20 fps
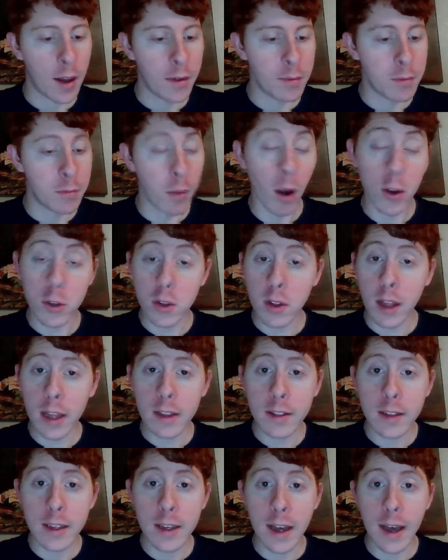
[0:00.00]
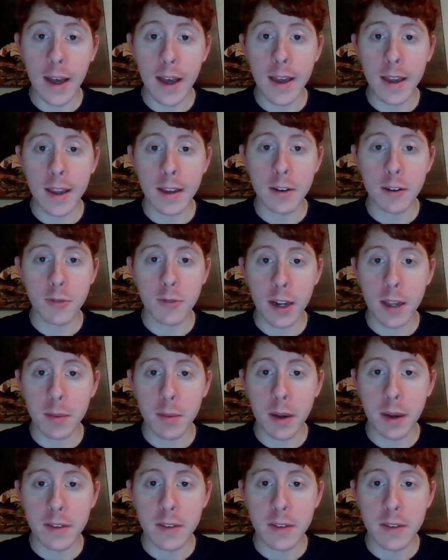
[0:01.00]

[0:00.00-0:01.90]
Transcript: Most likely, I can wreck my